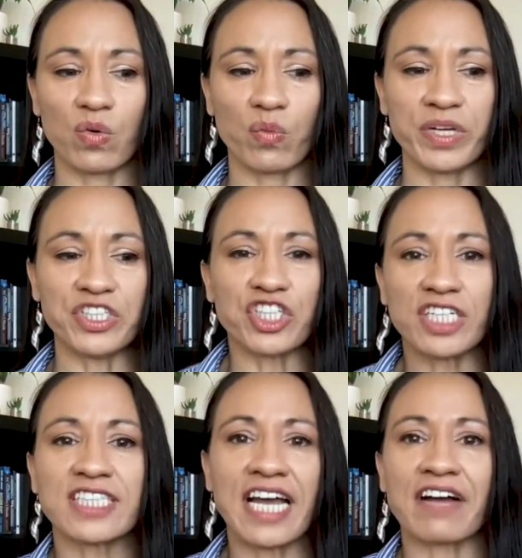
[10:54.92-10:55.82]
we
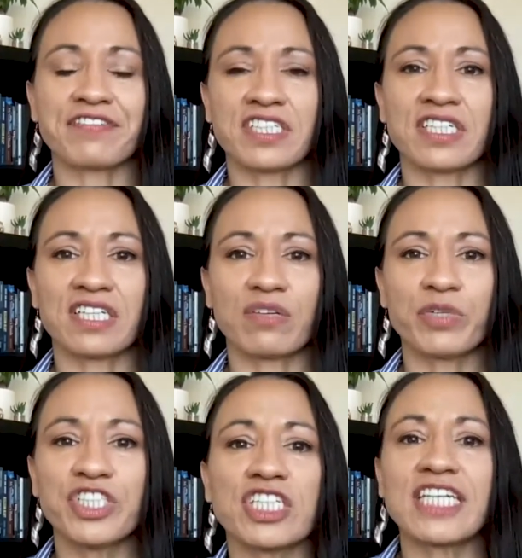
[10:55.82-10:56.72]
just have to we
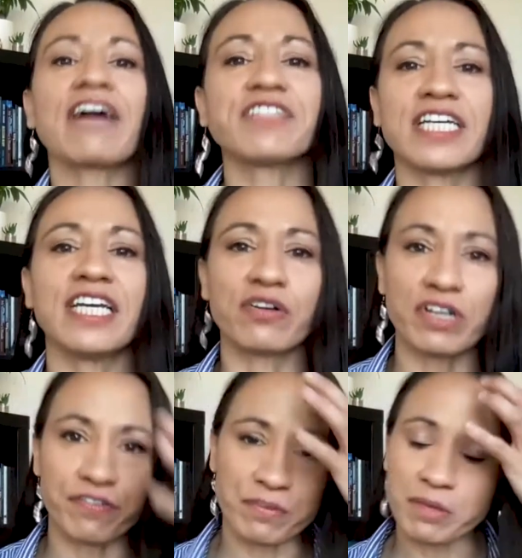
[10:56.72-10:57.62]
just have to hear
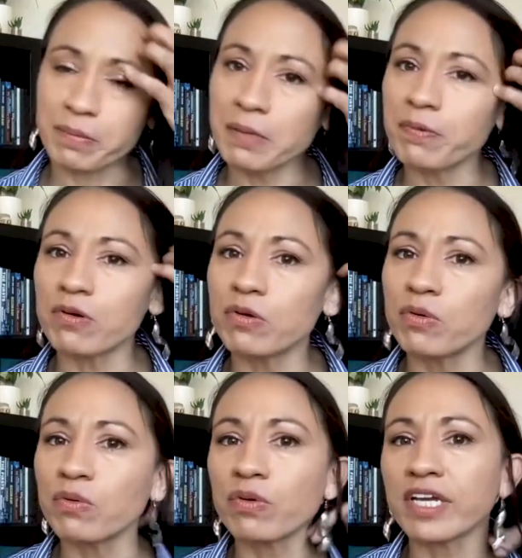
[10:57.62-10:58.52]
it from the people
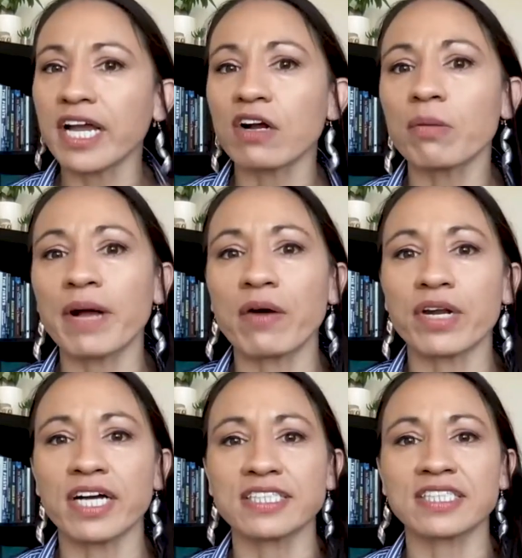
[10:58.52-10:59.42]
who care about
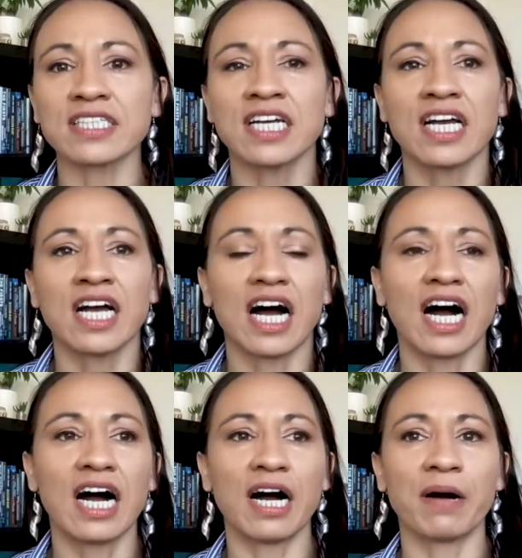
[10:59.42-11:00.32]
us
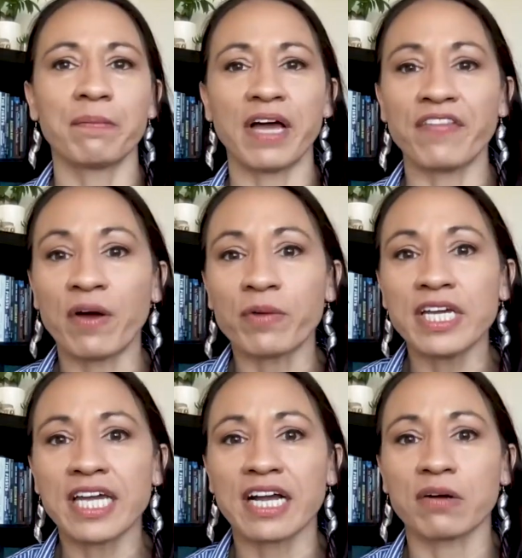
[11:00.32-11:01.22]
um, and that we
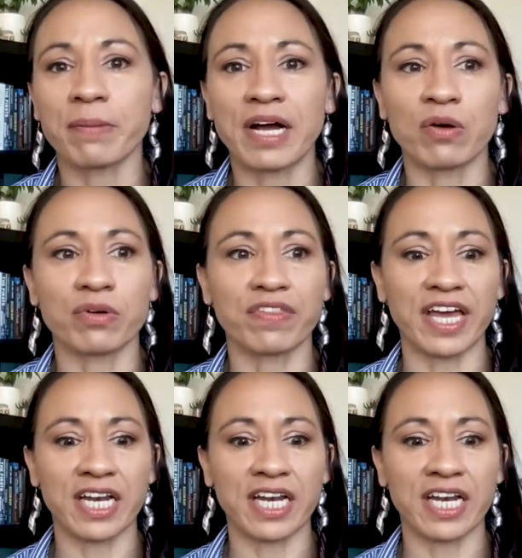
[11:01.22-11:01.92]
care about that